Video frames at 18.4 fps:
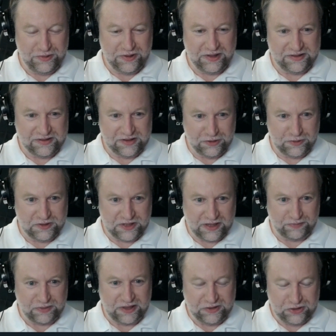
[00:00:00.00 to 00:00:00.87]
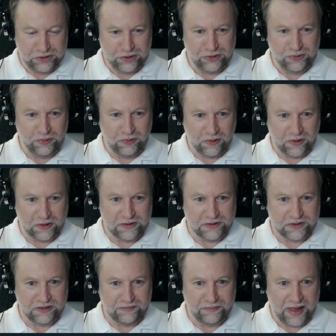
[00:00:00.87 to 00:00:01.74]
can do something 2
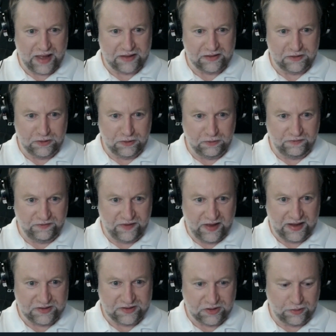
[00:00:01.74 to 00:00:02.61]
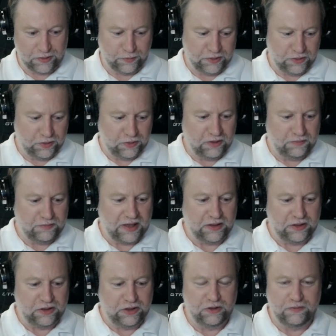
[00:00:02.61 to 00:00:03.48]
orders of magnitude faster, when you can
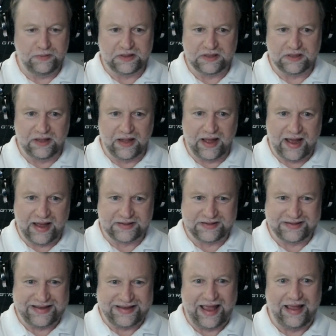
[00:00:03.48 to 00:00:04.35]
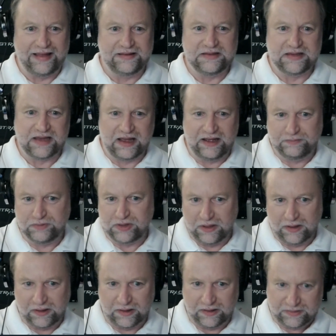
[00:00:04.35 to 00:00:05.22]
make qubits last 10 times
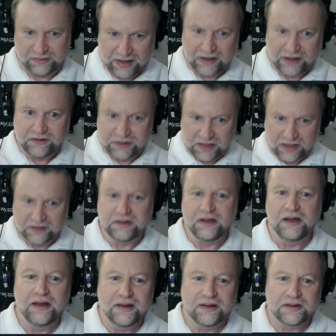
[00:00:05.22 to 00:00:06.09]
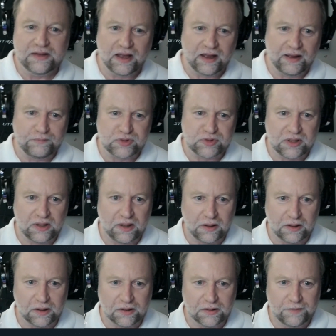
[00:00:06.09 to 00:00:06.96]
longer, 9 or 10 times
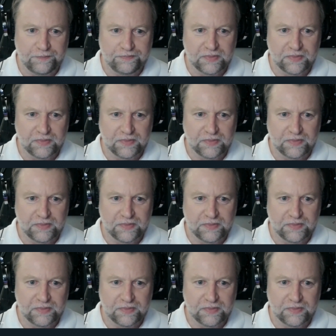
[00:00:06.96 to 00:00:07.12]
longer,